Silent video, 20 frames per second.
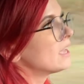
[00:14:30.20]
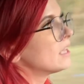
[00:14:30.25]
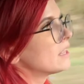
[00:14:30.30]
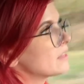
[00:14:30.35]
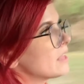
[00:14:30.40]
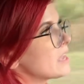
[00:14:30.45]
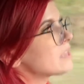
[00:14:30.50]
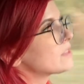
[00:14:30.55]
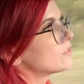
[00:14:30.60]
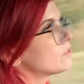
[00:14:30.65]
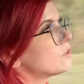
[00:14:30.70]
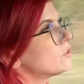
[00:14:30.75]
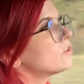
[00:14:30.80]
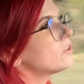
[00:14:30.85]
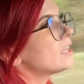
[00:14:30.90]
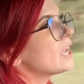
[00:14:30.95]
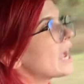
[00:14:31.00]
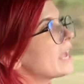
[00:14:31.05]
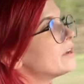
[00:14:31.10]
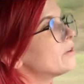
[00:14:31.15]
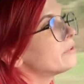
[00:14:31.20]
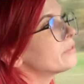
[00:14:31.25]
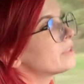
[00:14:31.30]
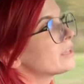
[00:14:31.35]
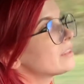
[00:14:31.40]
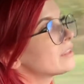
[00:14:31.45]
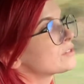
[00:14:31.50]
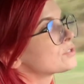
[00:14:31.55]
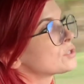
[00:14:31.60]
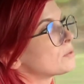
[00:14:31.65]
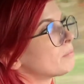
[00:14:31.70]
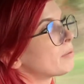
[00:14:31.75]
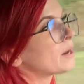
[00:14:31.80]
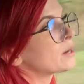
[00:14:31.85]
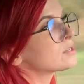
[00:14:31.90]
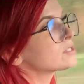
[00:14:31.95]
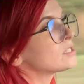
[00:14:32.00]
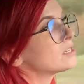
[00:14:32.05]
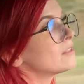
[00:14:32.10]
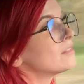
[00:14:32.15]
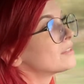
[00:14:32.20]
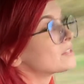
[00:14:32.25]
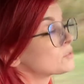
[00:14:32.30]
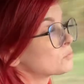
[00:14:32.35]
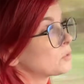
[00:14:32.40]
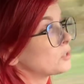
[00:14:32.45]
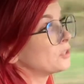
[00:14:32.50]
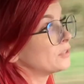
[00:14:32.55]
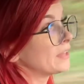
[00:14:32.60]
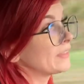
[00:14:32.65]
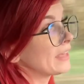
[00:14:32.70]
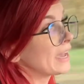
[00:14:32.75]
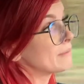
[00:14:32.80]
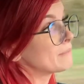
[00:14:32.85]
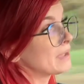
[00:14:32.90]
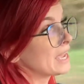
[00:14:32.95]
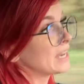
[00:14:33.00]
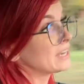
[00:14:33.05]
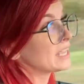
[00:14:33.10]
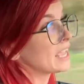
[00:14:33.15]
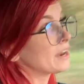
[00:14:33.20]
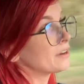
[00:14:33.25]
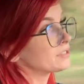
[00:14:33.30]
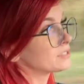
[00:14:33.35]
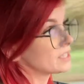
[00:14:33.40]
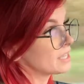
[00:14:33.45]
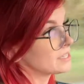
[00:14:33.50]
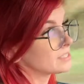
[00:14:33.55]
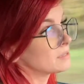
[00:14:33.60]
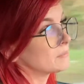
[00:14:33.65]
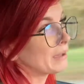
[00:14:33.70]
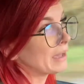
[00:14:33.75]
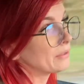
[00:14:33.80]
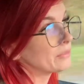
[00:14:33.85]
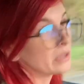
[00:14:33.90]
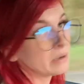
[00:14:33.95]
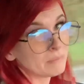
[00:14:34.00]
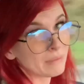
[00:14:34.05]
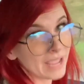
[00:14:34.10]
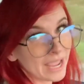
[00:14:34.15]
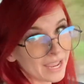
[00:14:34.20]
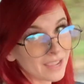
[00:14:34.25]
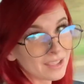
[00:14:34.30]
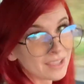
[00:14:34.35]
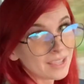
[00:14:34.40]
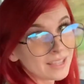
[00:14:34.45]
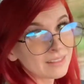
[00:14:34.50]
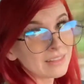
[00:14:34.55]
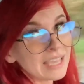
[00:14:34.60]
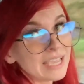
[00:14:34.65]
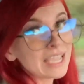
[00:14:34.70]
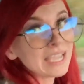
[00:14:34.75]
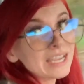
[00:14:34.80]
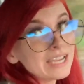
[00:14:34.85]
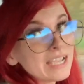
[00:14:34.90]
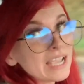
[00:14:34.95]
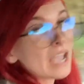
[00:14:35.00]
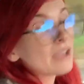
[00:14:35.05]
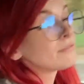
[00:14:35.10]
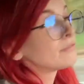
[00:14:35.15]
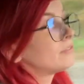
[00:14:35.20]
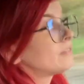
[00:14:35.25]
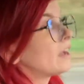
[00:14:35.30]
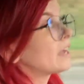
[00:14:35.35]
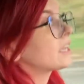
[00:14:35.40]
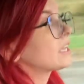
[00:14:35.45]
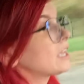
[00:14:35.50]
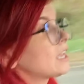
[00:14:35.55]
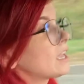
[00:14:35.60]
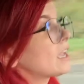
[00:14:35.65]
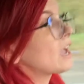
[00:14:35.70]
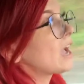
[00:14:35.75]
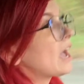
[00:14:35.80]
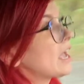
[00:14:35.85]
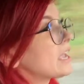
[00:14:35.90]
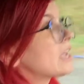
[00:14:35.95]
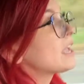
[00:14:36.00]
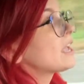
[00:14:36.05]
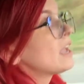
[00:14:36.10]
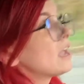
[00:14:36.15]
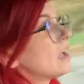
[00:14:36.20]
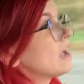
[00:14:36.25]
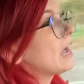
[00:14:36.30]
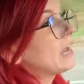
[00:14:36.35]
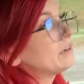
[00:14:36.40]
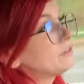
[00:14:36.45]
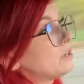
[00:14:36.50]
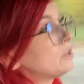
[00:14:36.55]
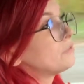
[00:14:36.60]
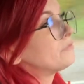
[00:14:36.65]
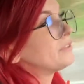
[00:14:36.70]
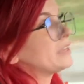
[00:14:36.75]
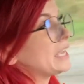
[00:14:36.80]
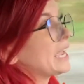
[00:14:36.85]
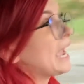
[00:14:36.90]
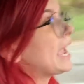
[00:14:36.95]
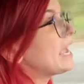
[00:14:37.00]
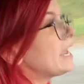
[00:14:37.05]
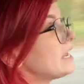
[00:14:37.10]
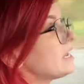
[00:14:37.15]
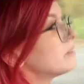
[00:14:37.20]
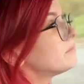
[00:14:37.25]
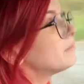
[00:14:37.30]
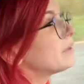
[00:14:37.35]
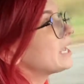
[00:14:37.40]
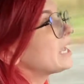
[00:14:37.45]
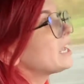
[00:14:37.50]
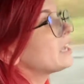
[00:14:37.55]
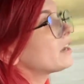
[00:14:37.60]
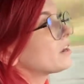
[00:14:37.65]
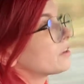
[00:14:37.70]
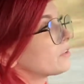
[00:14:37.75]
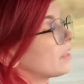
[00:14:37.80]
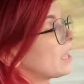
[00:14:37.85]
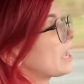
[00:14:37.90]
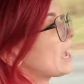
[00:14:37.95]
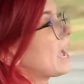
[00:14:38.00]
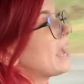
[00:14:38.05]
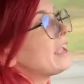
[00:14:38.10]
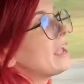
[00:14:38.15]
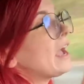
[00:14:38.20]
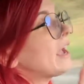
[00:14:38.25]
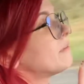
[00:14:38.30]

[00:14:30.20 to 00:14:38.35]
Like, literally, I don't think there's a person in this world that man cares less about than me. Like, he fucking, I don't know if he hated me or, like, I